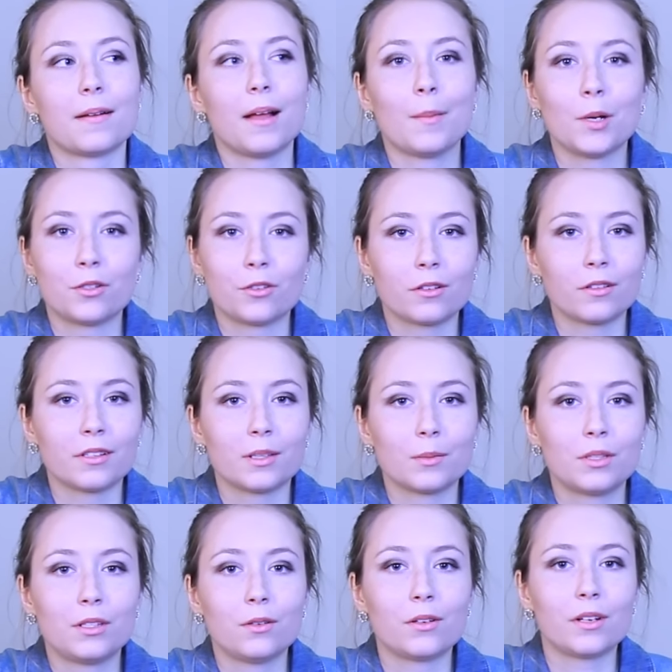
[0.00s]
I'm a journalism
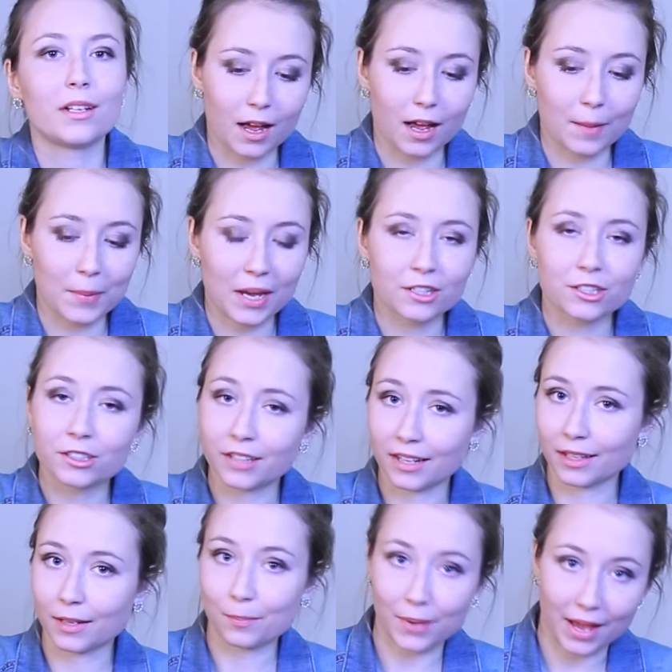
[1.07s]
student. I'm actually
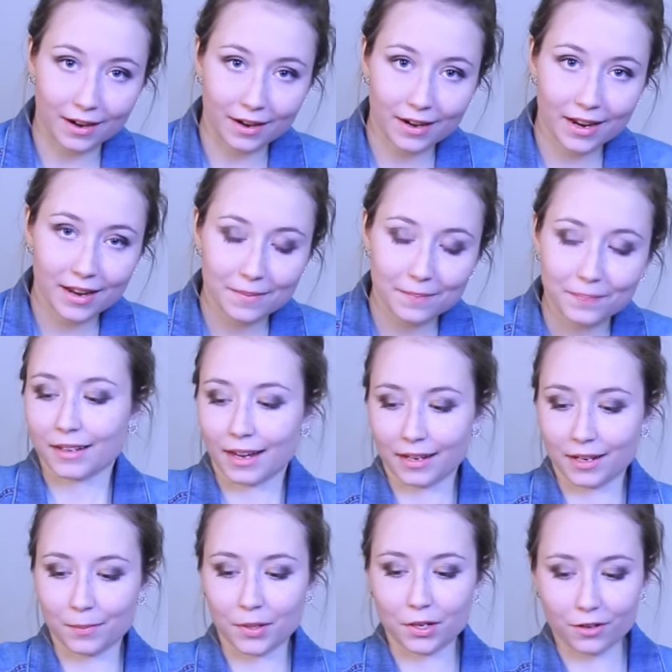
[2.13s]
not that bad at it. I
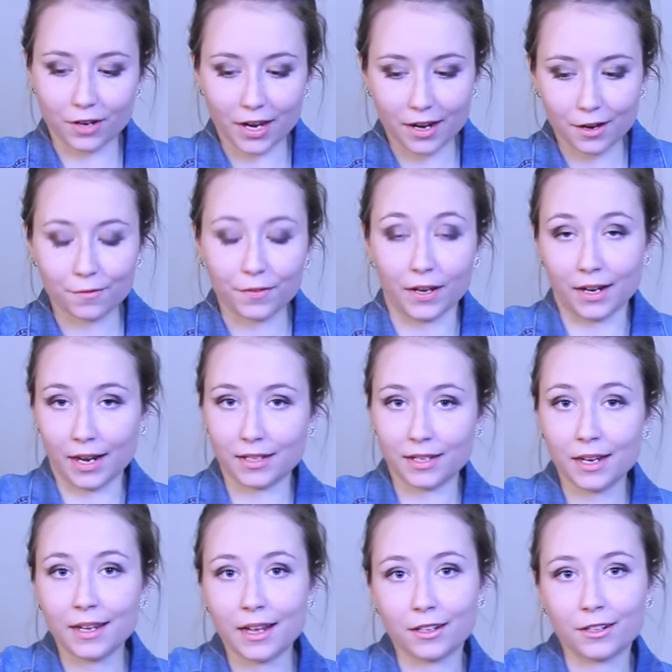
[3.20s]
can be creative, and I
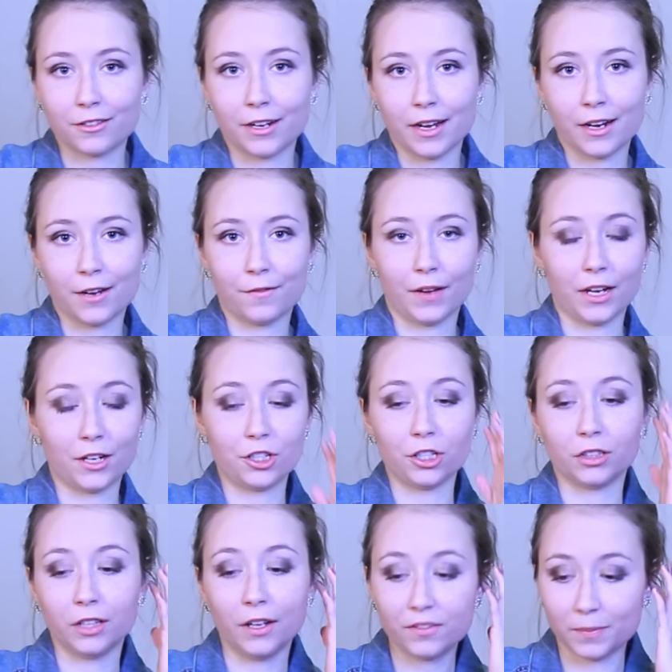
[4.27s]
did get creative, and
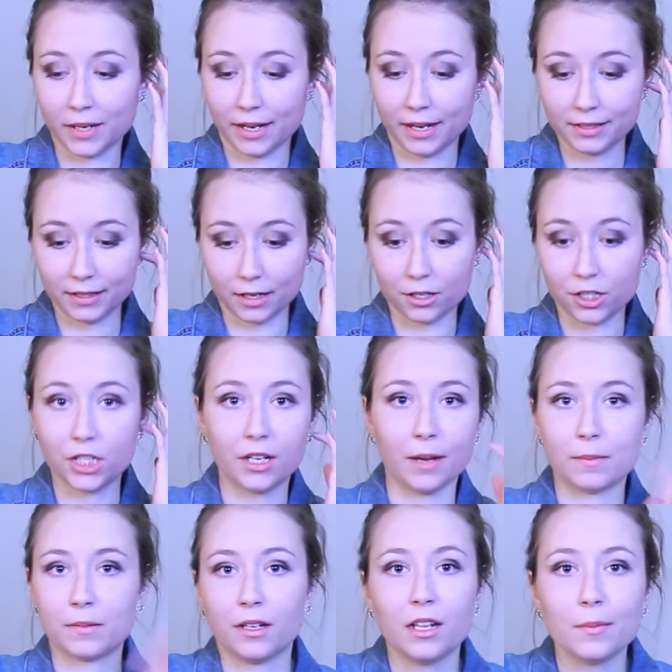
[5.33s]
she loved my essay and she
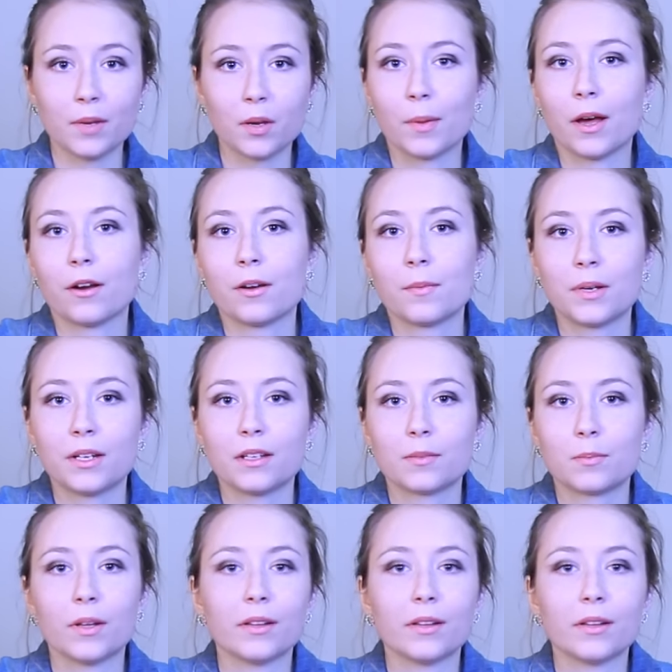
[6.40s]
kept telling me about it because